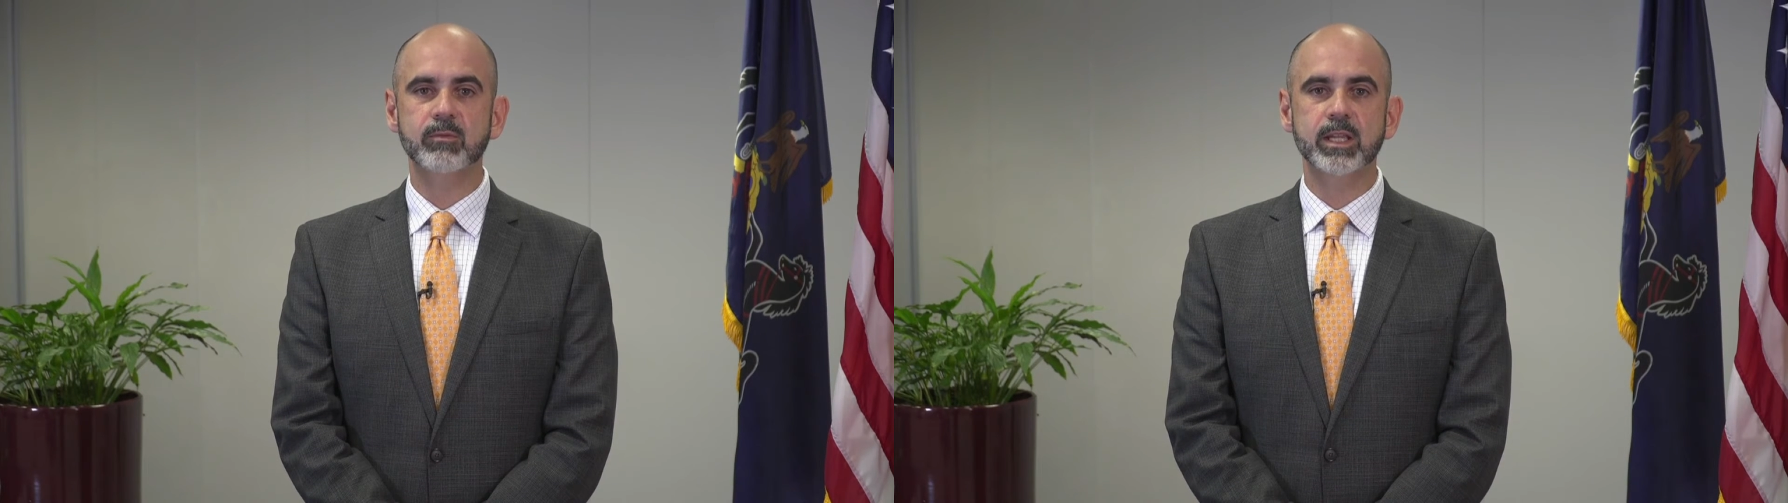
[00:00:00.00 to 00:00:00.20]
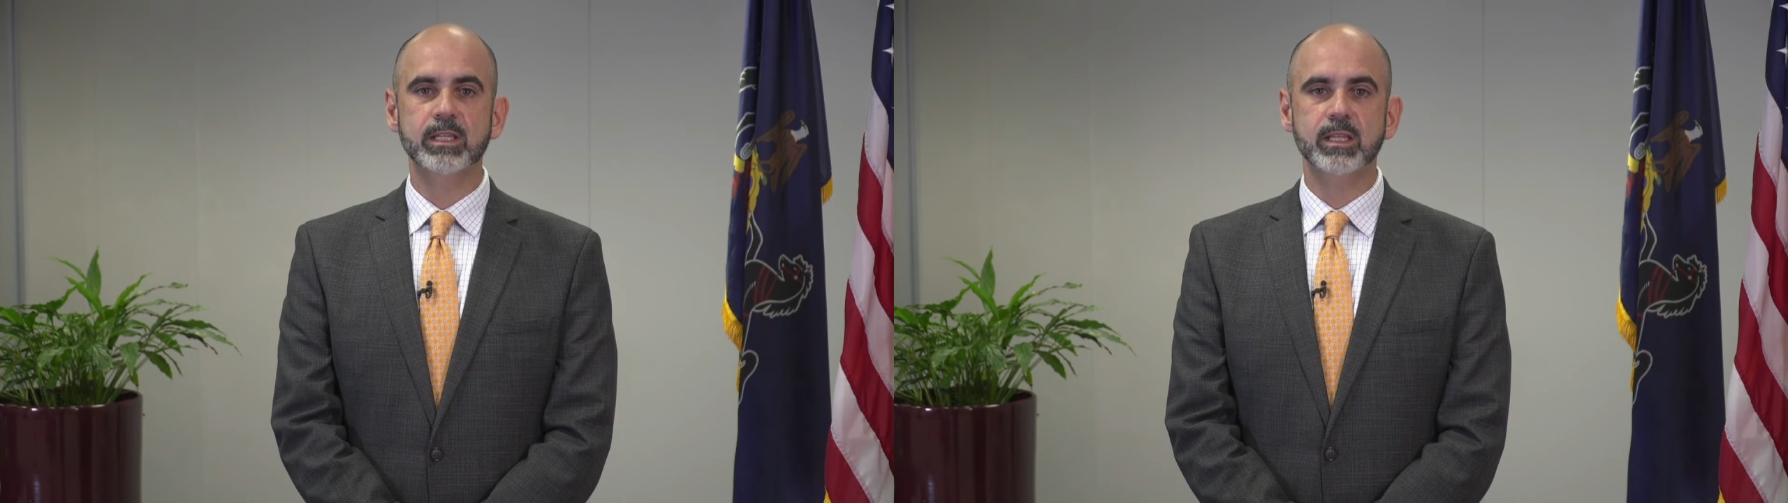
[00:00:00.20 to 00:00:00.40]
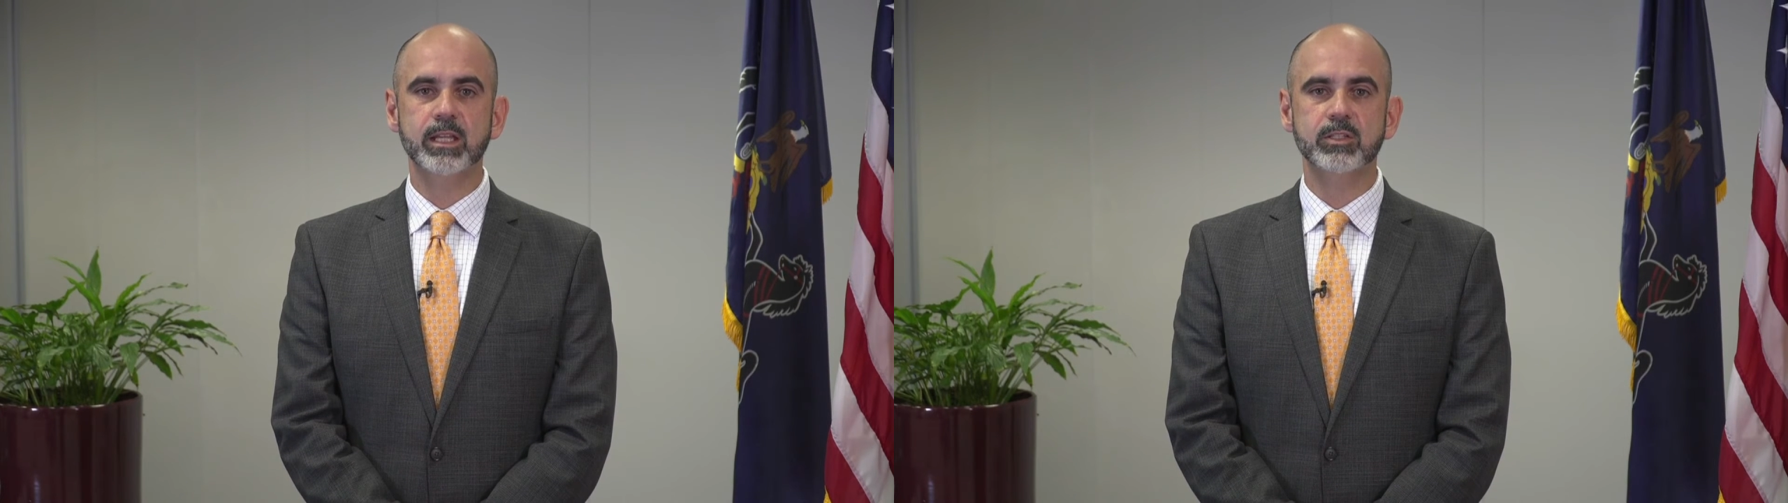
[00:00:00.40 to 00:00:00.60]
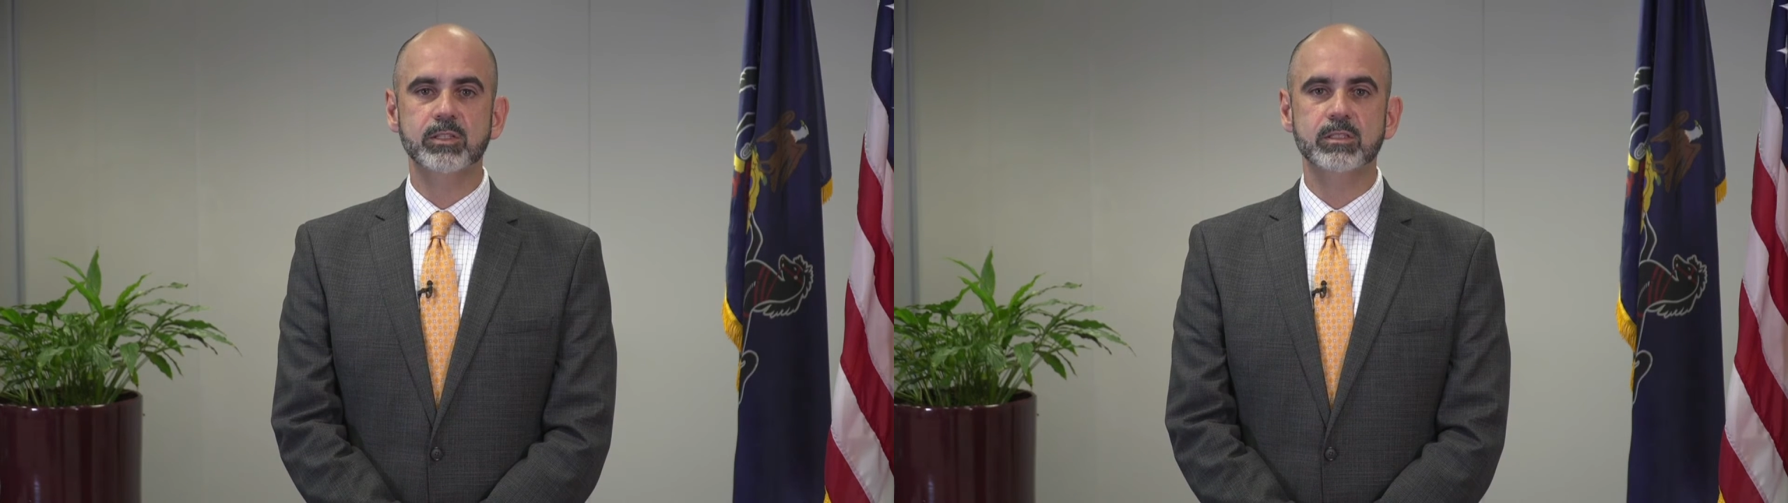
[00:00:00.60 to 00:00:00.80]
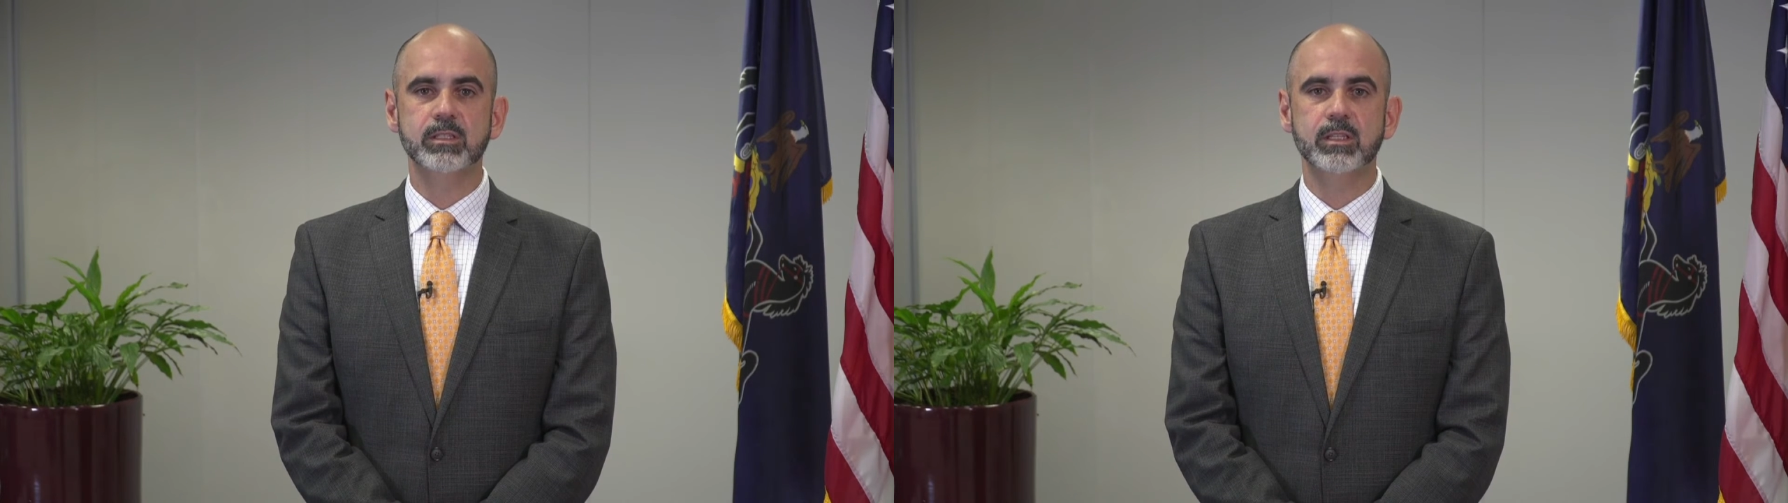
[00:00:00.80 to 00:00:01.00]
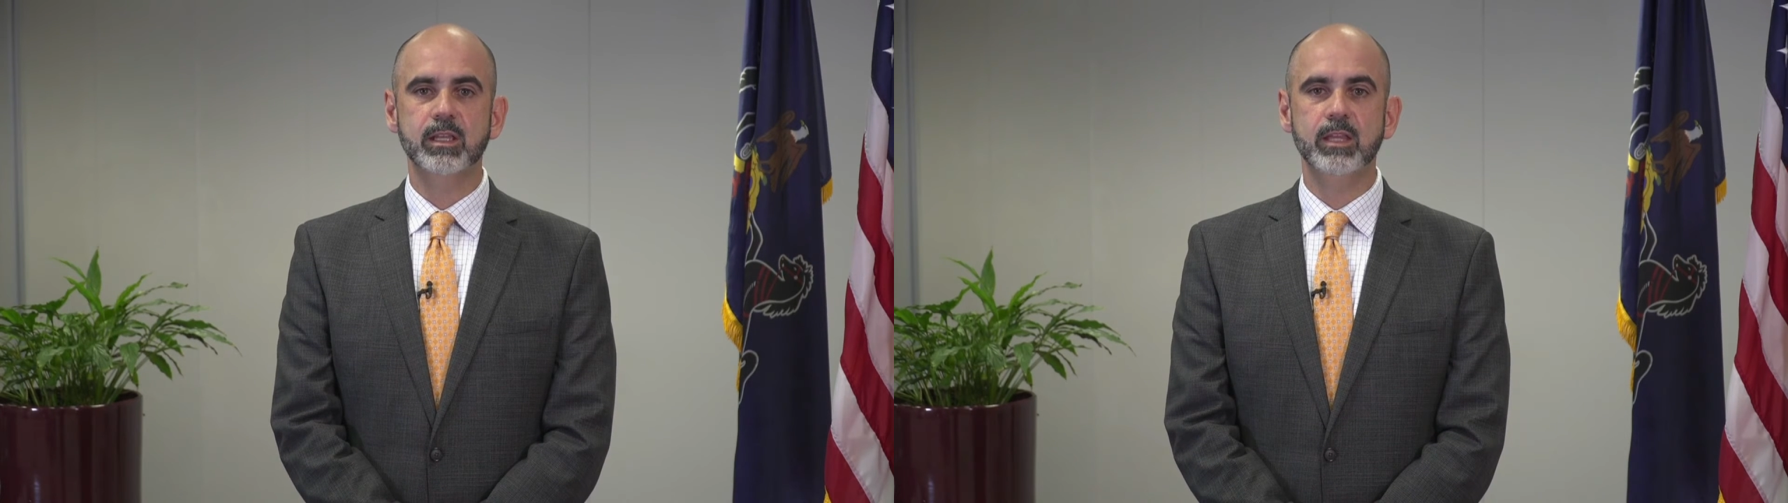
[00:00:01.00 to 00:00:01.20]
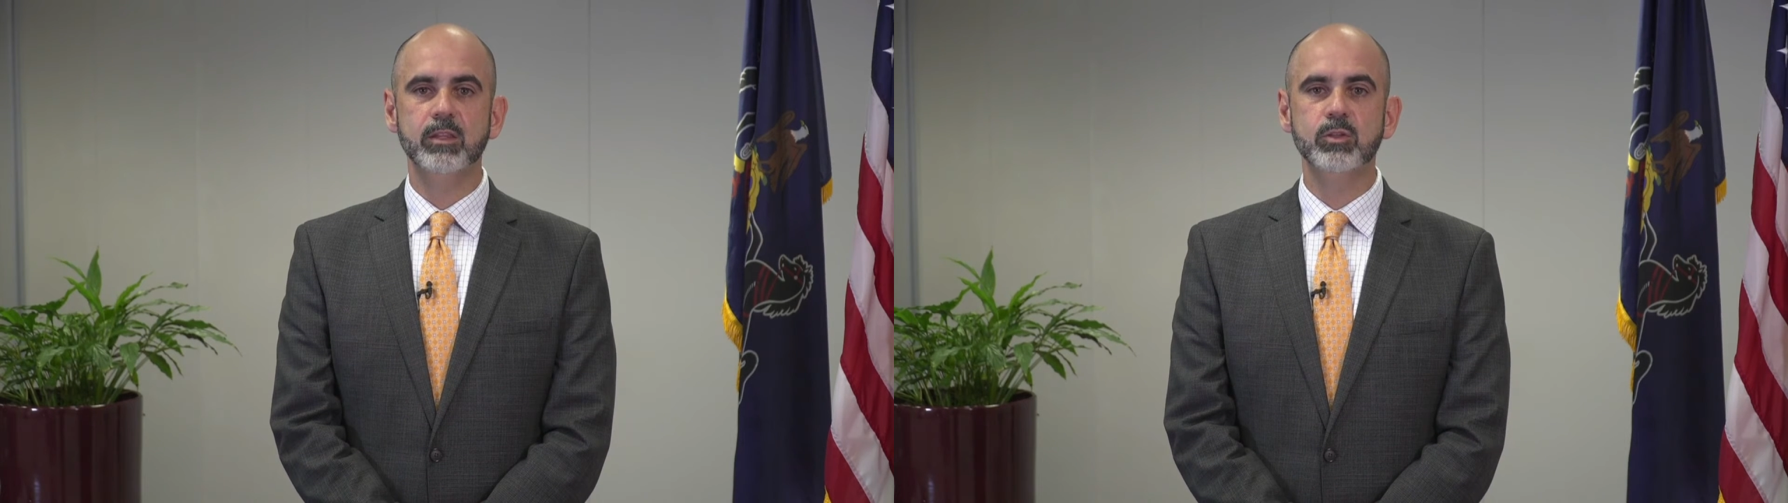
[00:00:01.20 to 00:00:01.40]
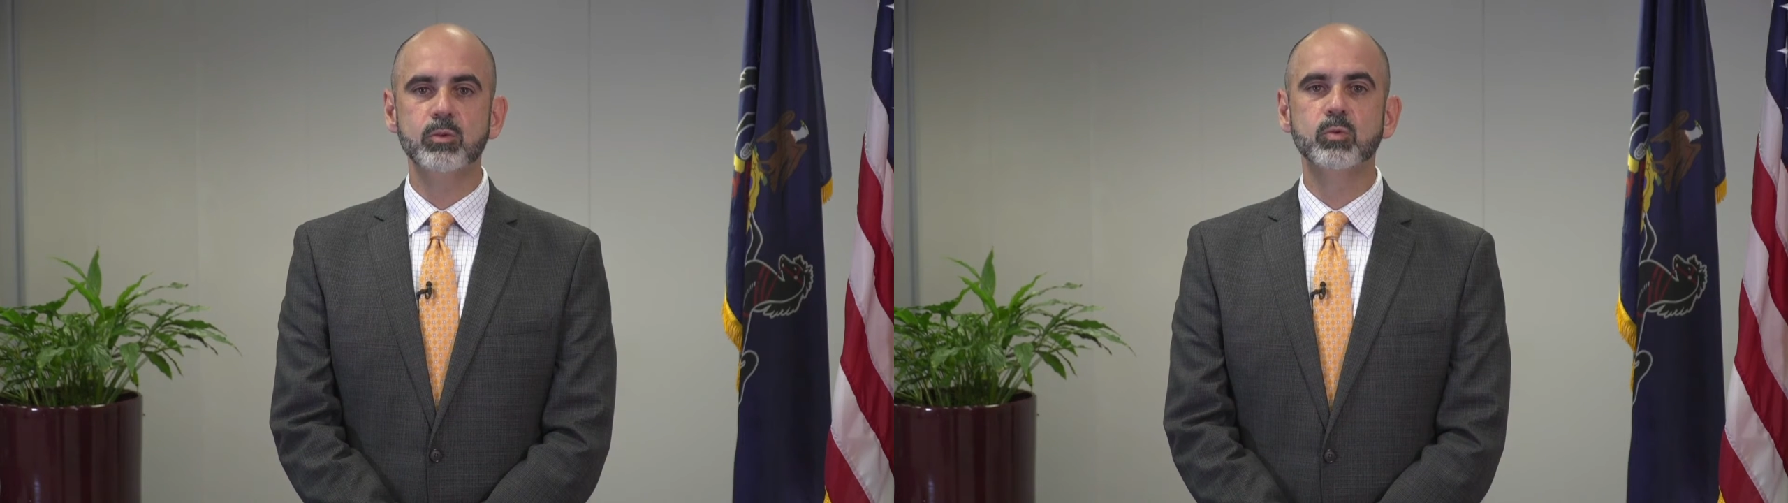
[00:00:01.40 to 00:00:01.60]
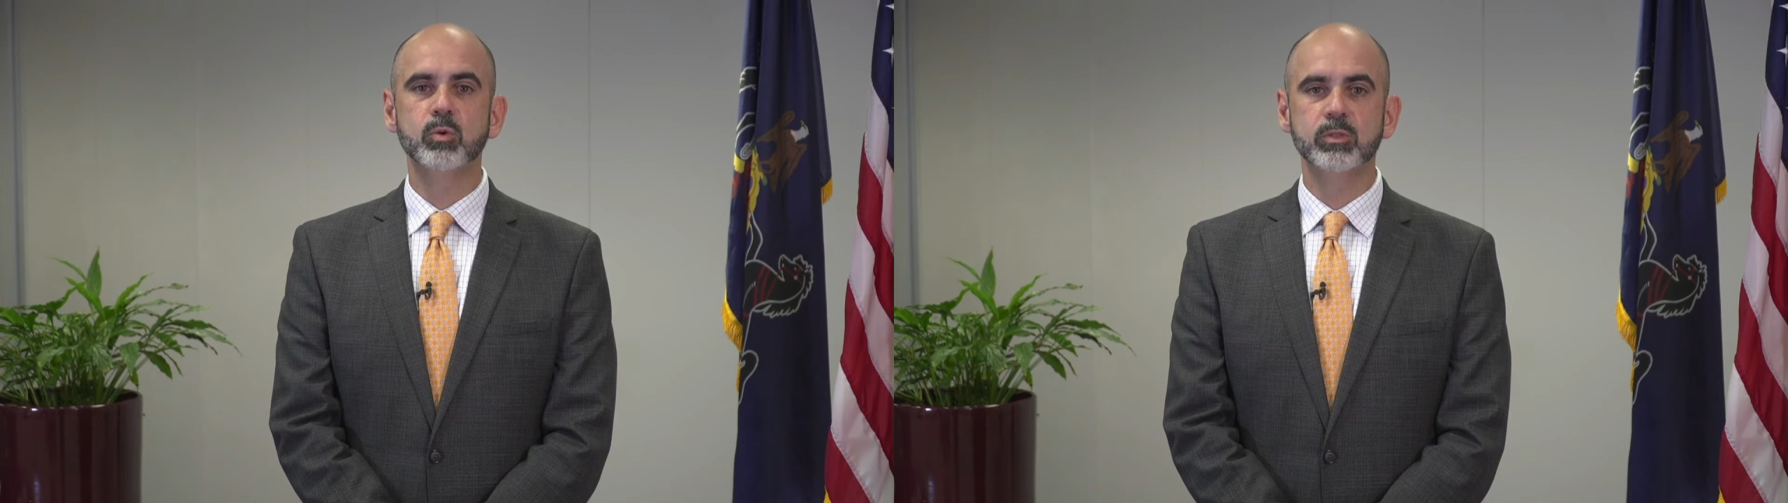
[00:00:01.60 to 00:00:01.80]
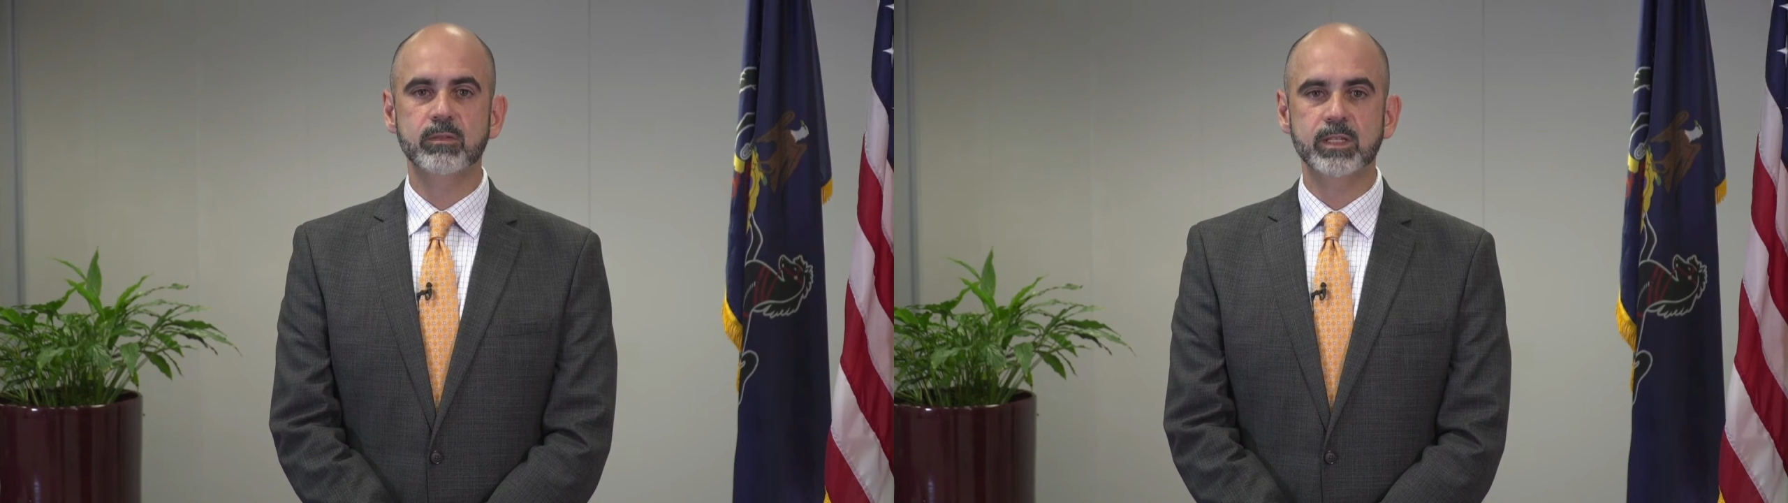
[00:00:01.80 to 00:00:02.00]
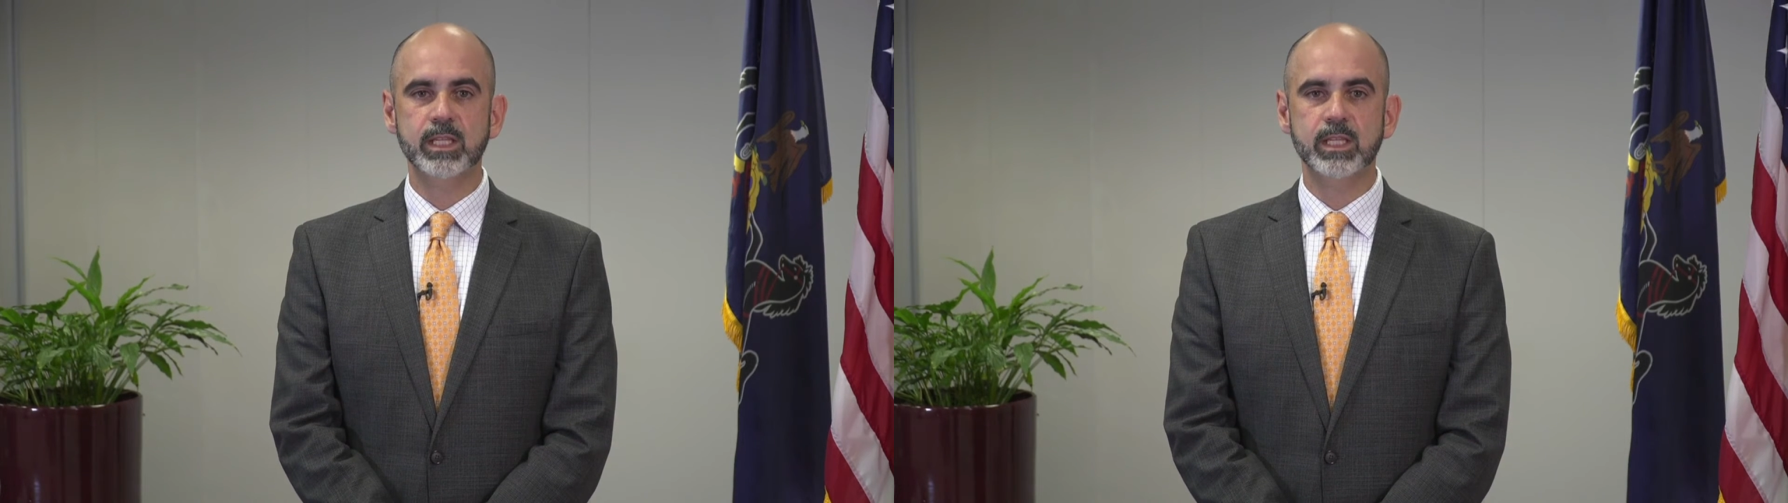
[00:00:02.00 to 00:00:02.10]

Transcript: regulations, and the new rules of